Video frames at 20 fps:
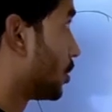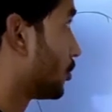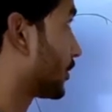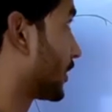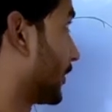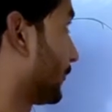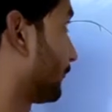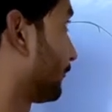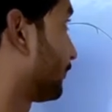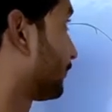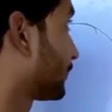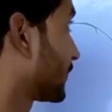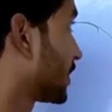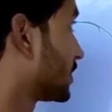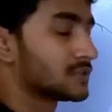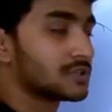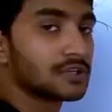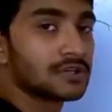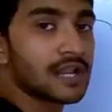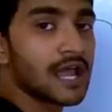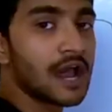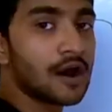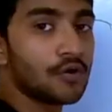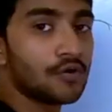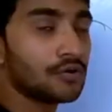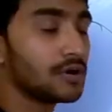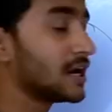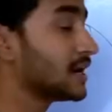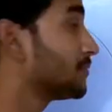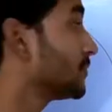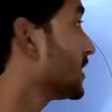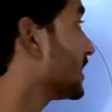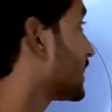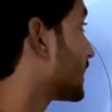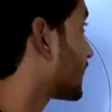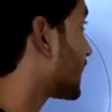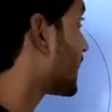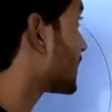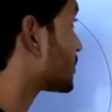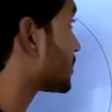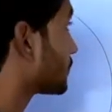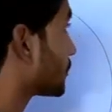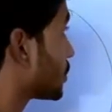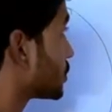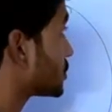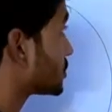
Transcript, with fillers: Okay. So now let me declare some